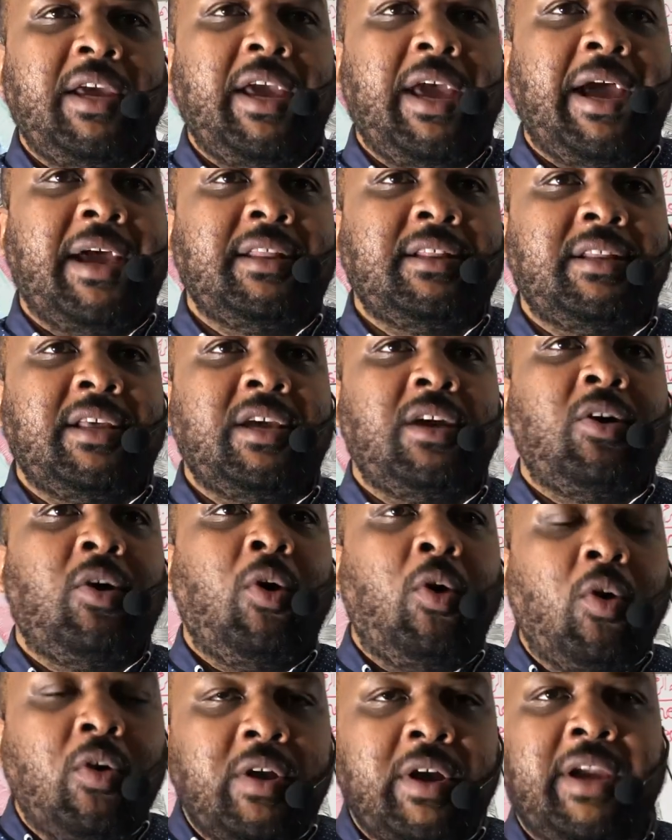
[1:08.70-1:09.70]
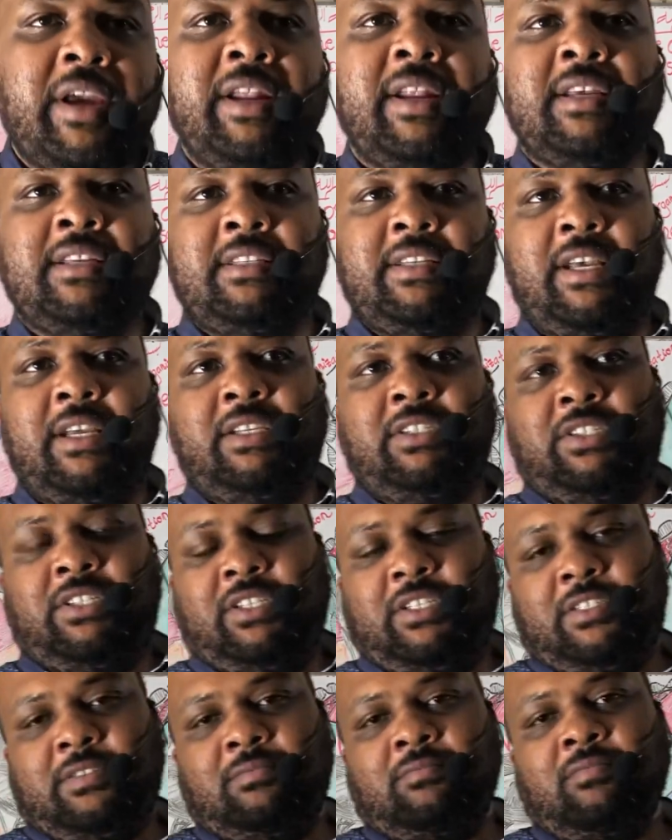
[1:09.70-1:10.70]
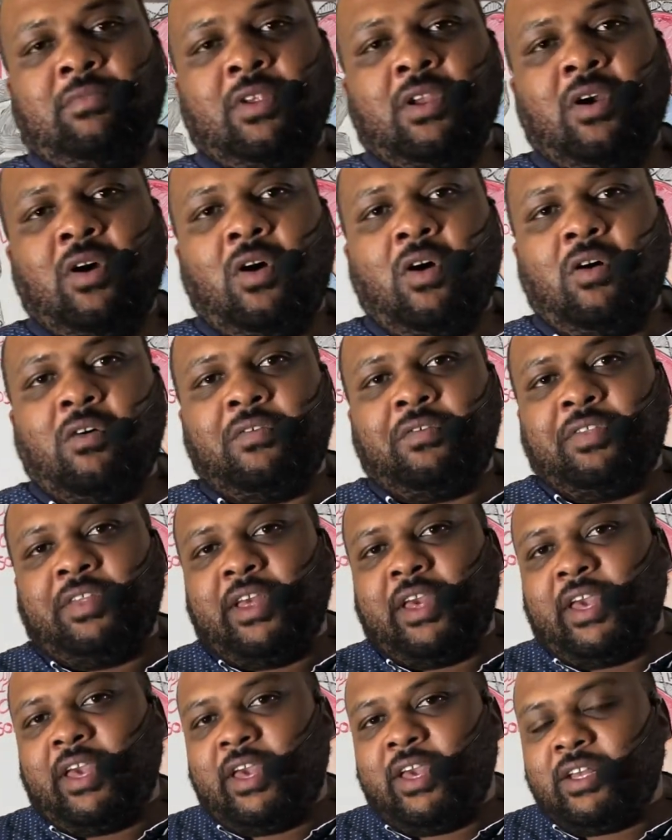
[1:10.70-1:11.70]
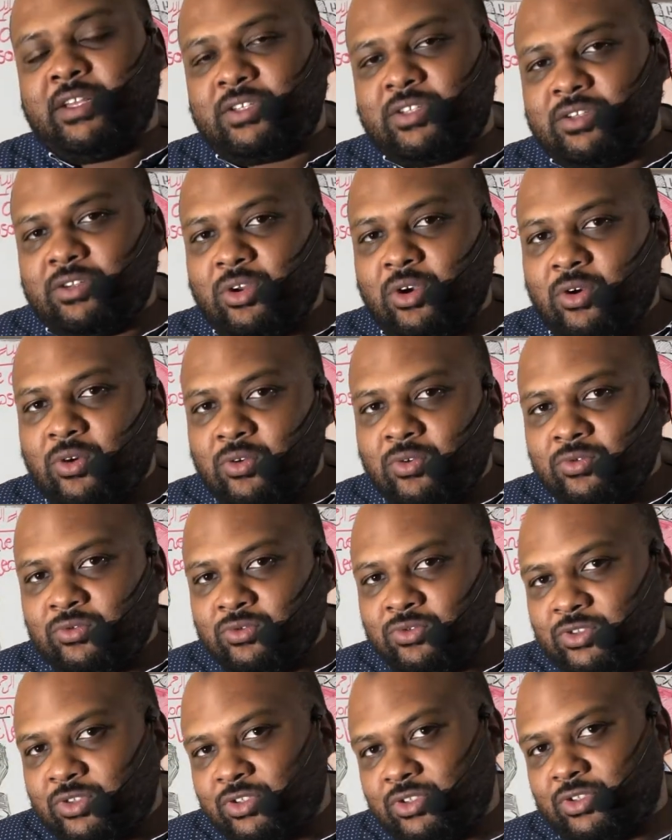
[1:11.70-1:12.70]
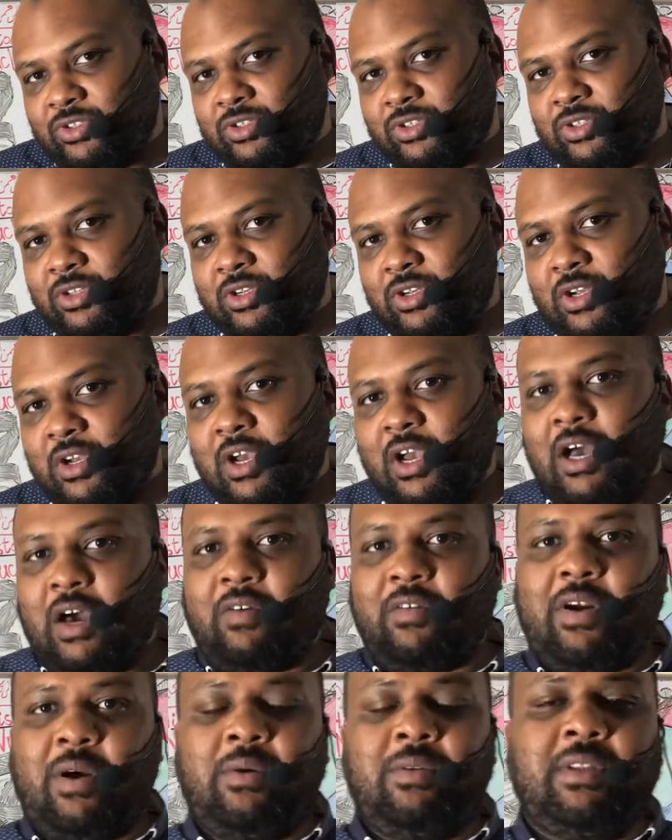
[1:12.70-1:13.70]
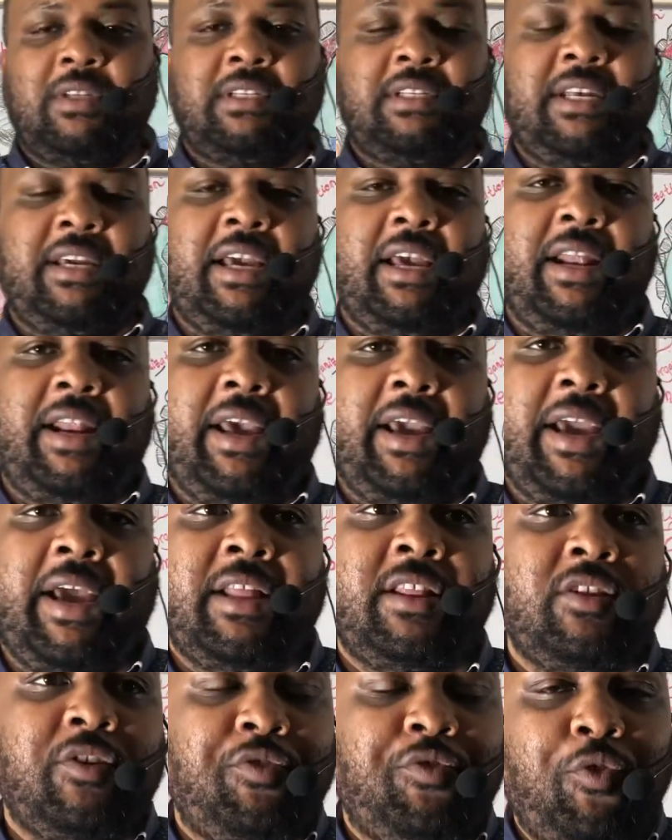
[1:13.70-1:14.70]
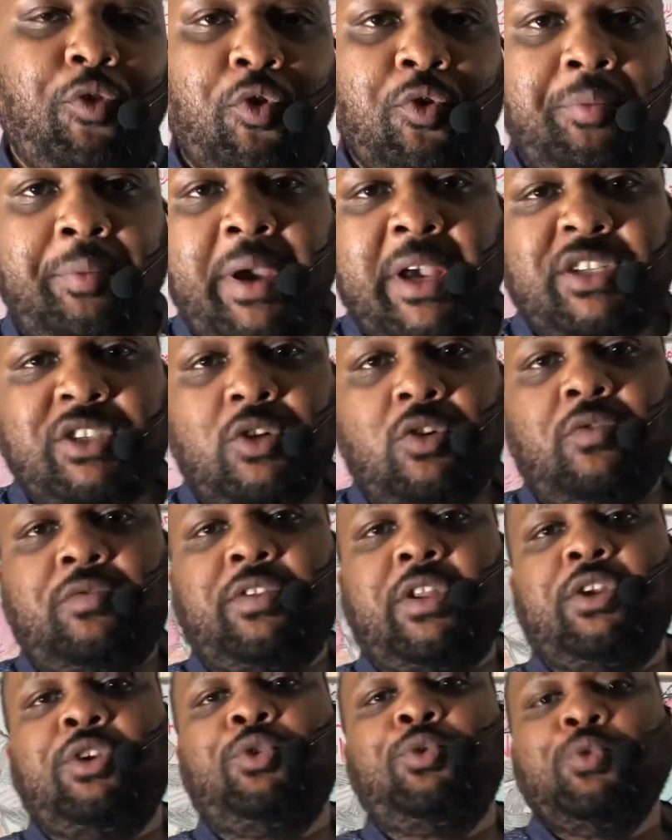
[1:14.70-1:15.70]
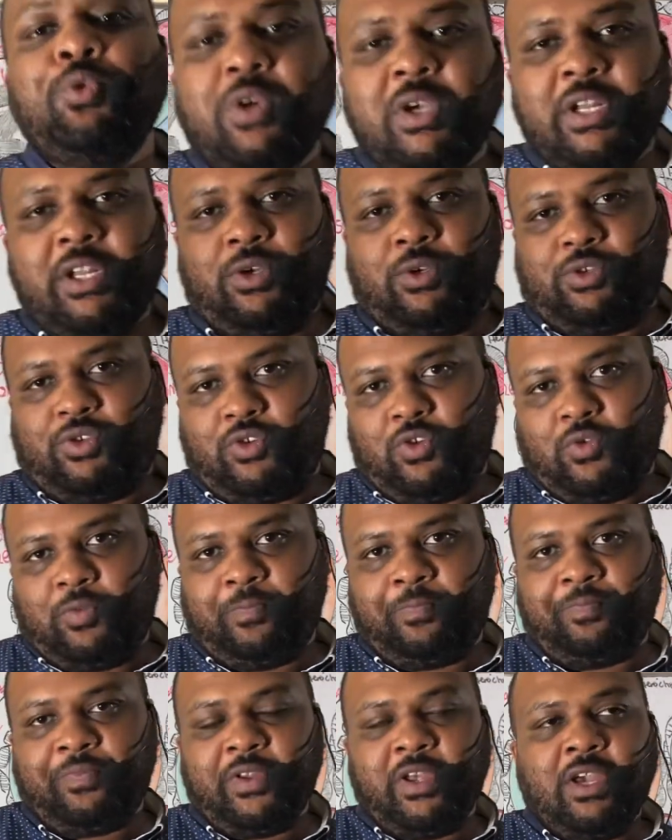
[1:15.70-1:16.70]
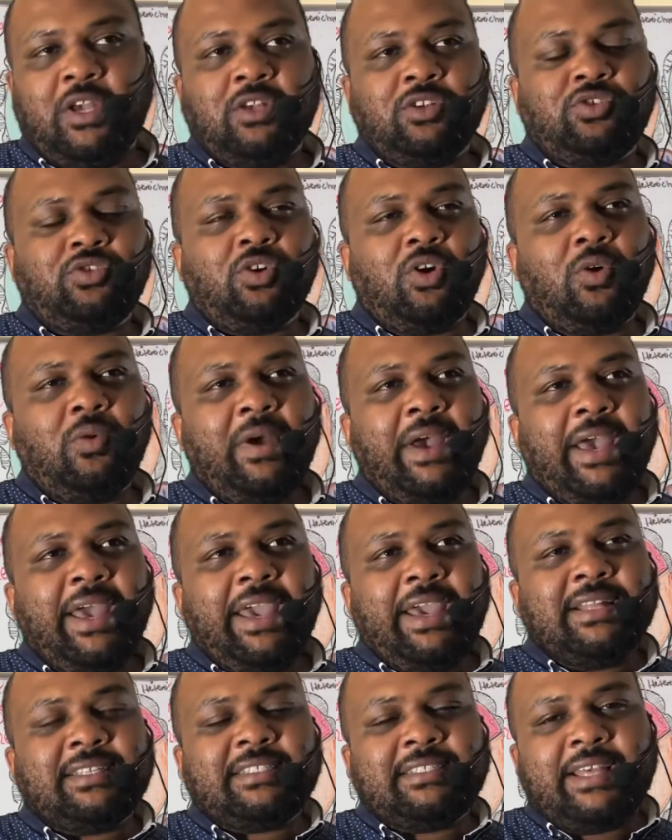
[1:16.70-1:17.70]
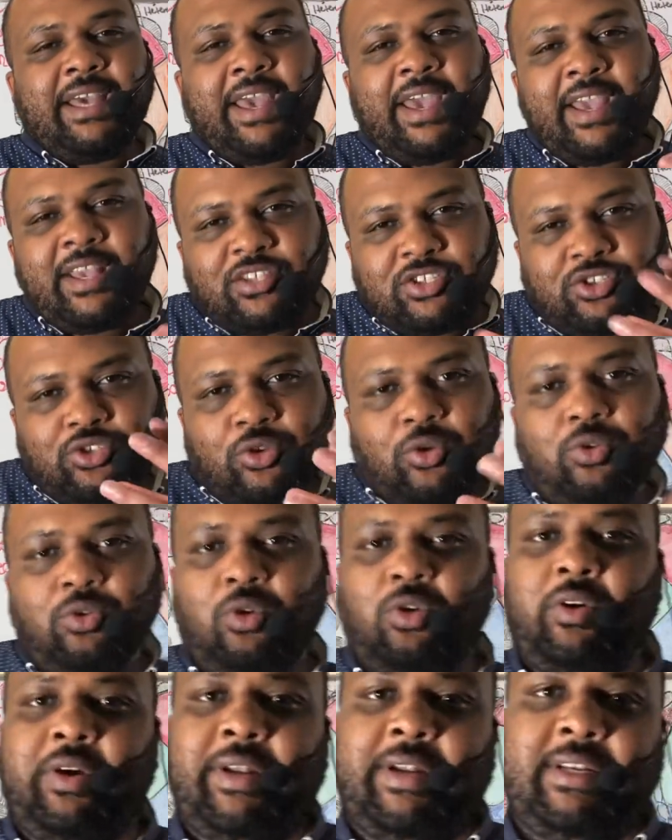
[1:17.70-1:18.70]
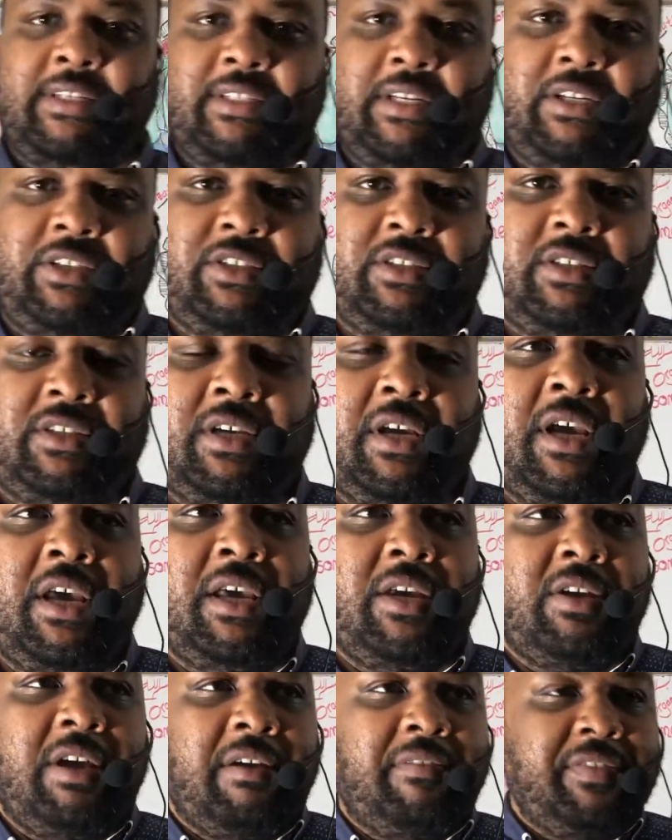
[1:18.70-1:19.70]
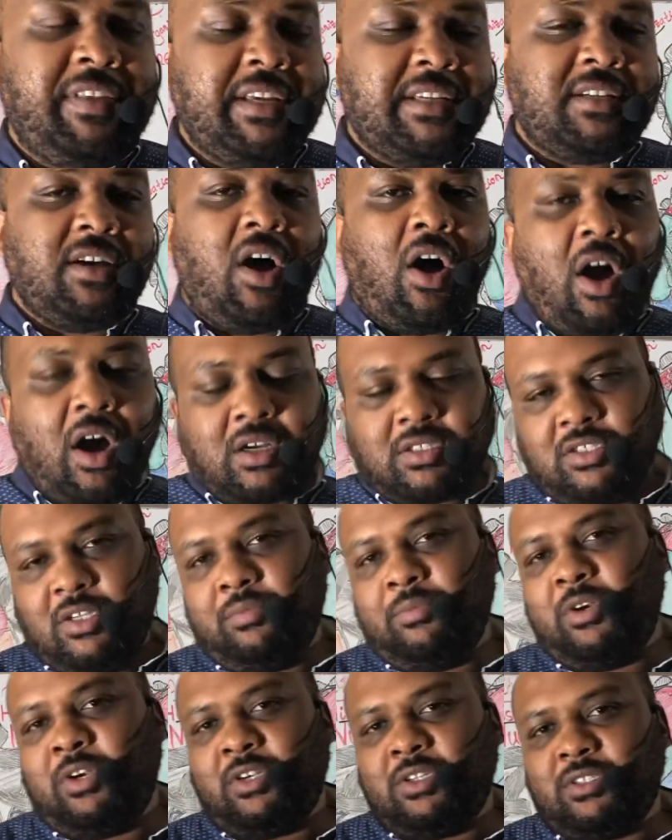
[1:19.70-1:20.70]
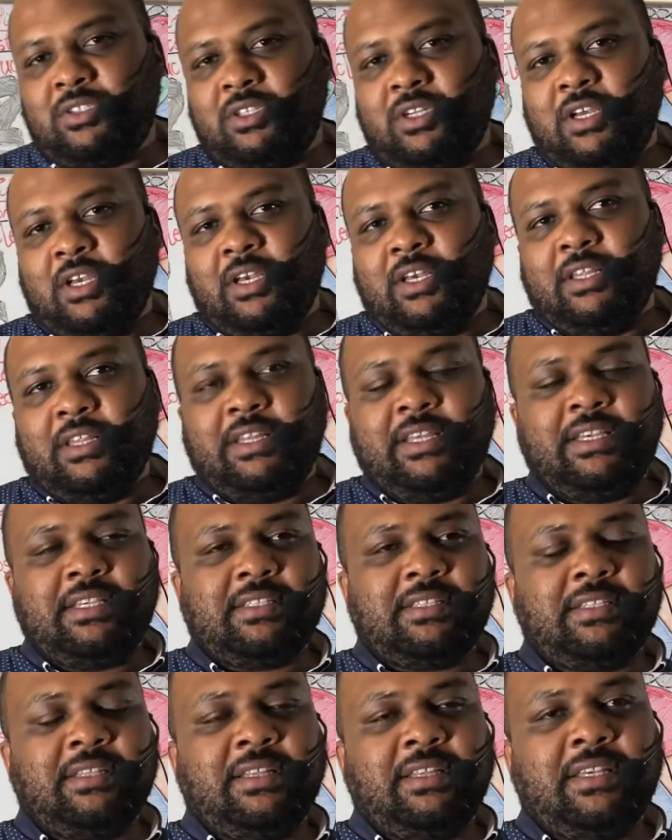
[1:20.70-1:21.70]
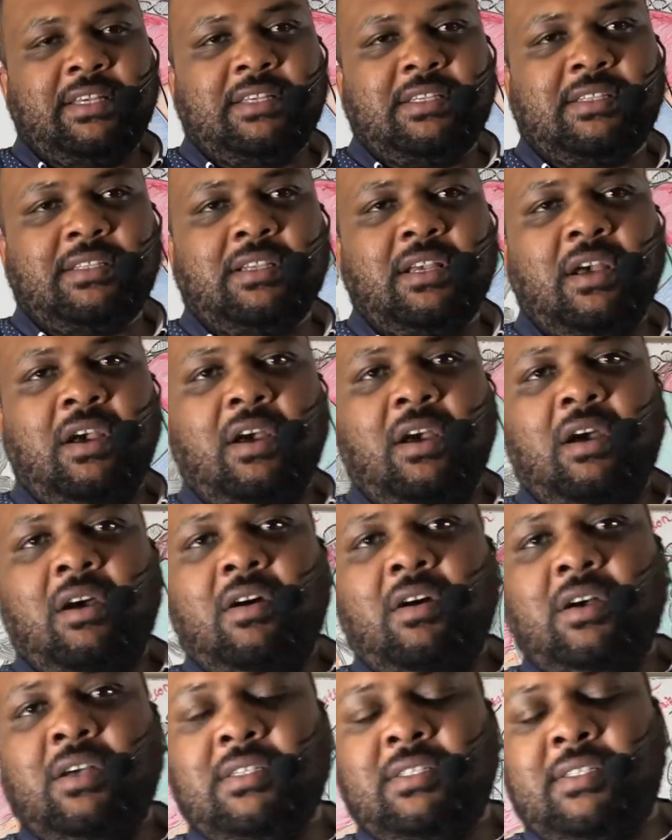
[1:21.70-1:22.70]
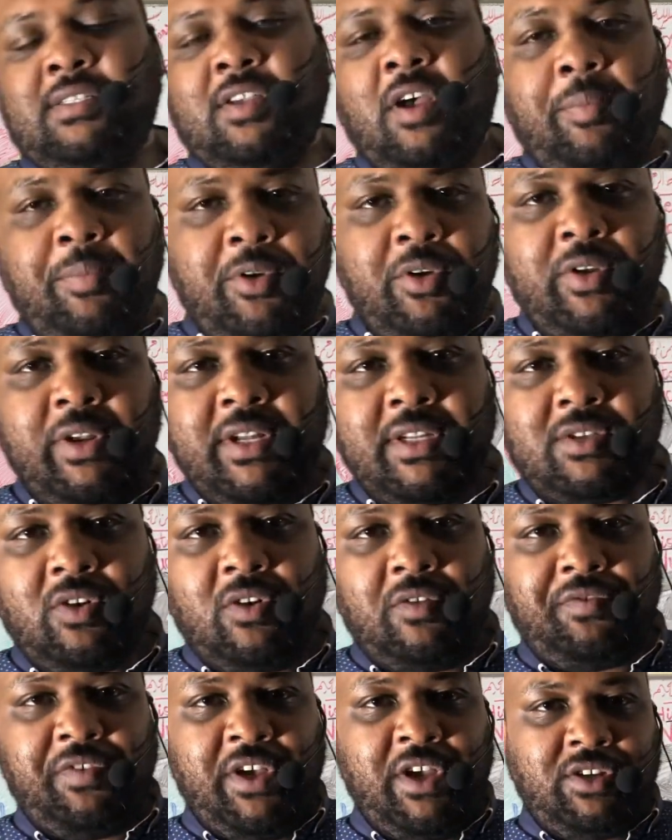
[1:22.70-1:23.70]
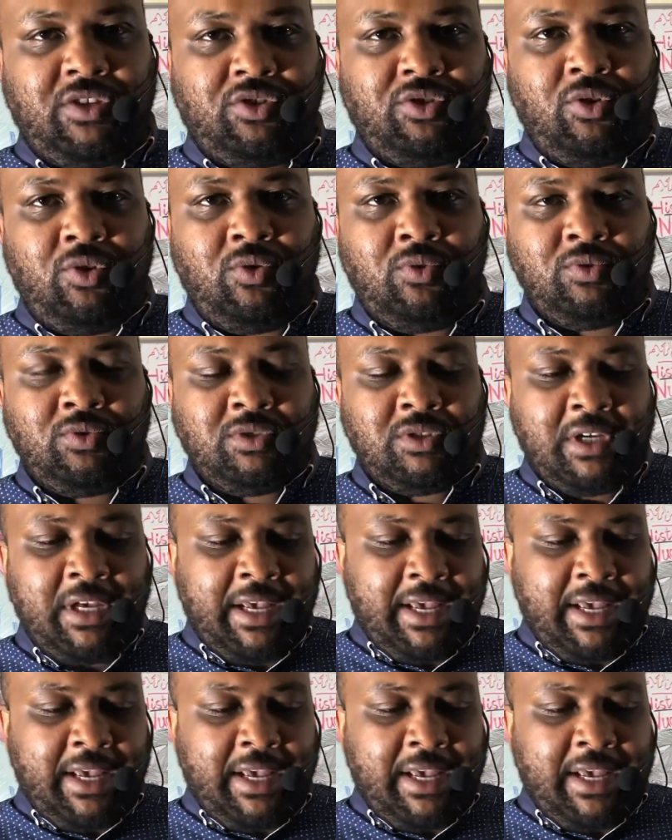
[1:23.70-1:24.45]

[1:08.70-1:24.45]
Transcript: at the organization of the histones around the DNA and the formation of the nucleosome. So it's the histone organization. You have these octamers, these subunits of histone